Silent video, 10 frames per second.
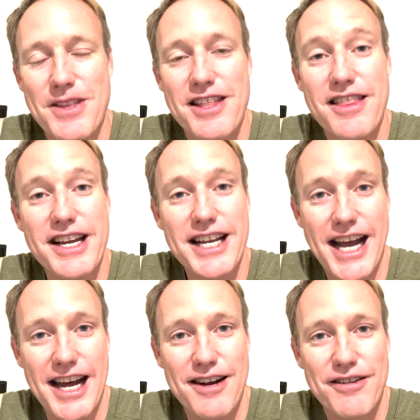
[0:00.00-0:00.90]
thank
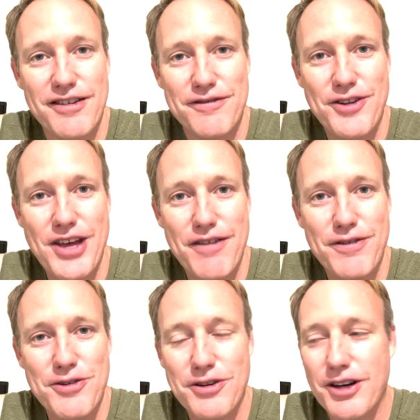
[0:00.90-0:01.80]
God for that
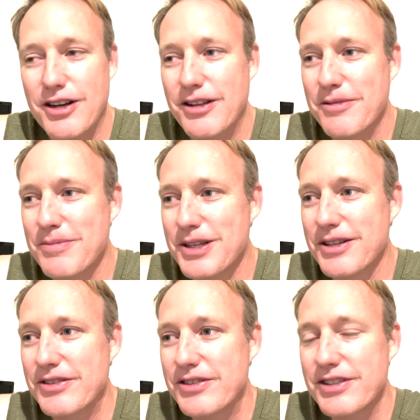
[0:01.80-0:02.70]
phone call,
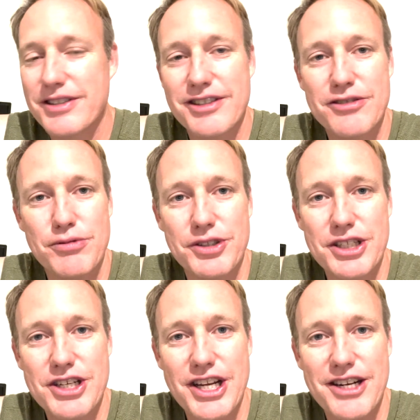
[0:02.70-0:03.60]
because it's really
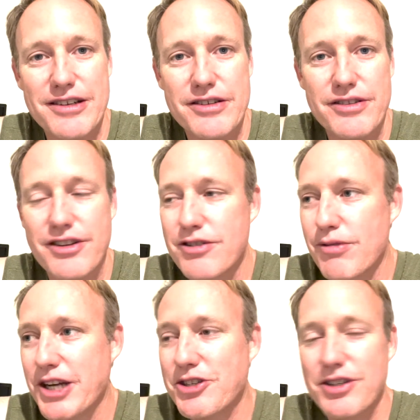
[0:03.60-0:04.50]
changed the
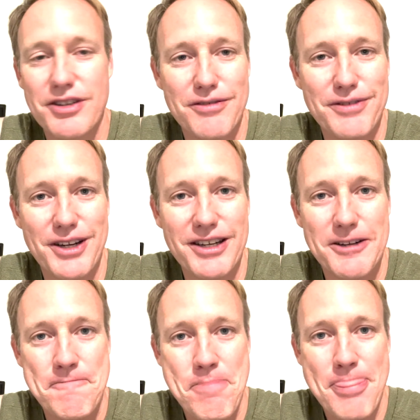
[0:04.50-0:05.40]
direction of our
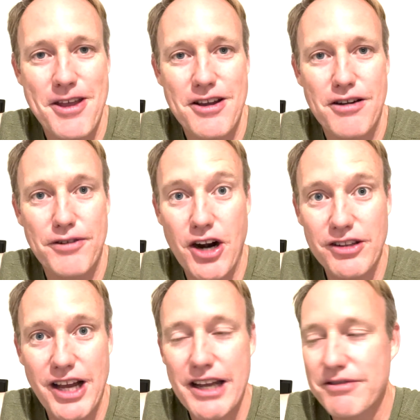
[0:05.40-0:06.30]

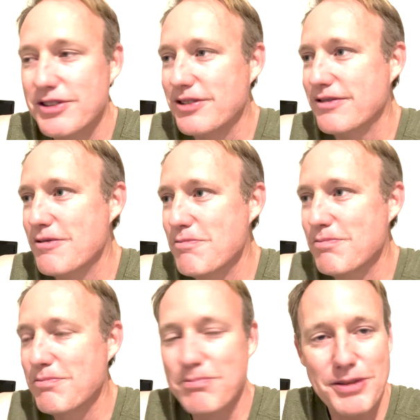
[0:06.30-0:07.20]
lives,
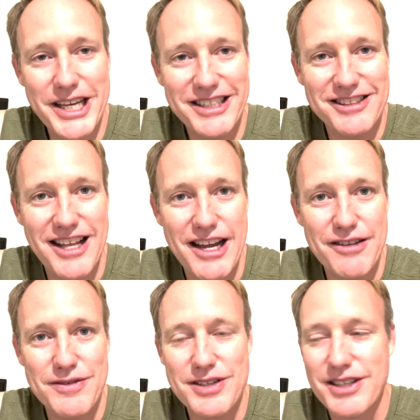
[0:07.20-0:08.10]
Blake's
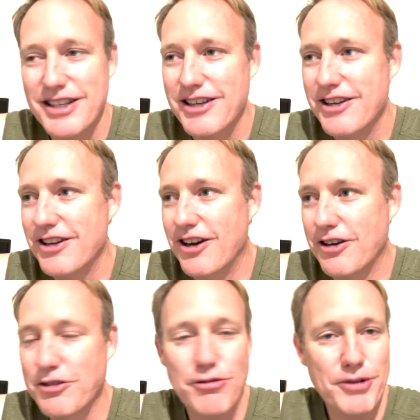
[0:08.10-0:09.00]
lives. Our
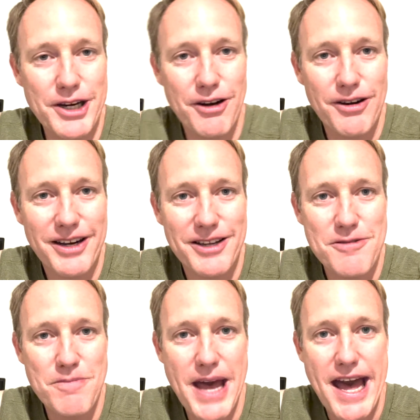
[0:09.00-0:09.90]
career
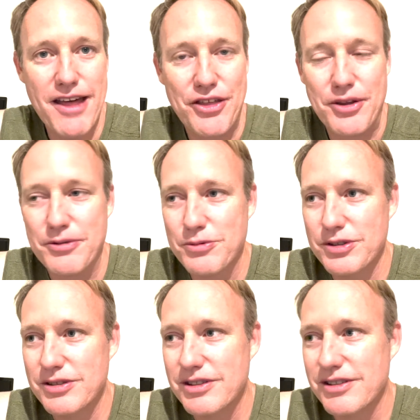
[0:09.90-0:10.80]
path
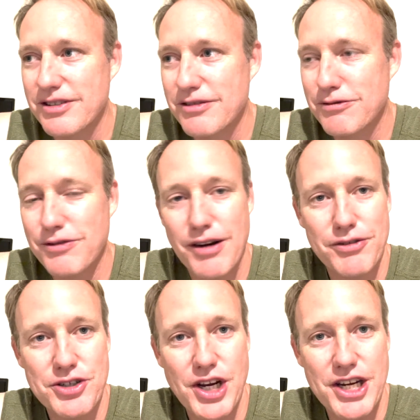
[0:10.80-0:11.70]
was forever
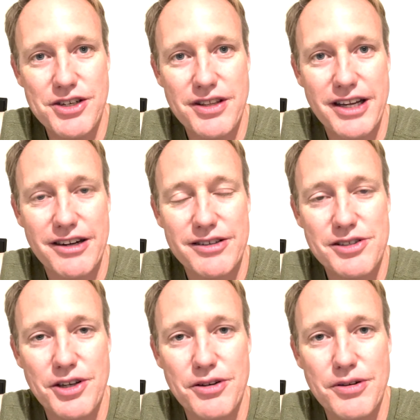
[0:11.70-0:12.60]
changed there,
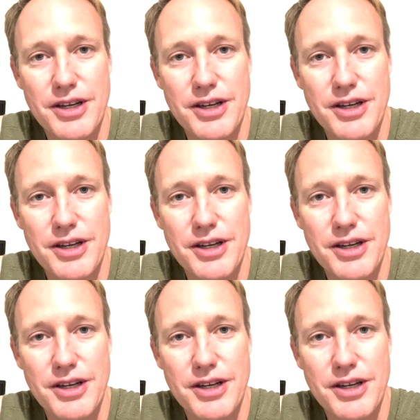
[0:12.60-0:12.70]
so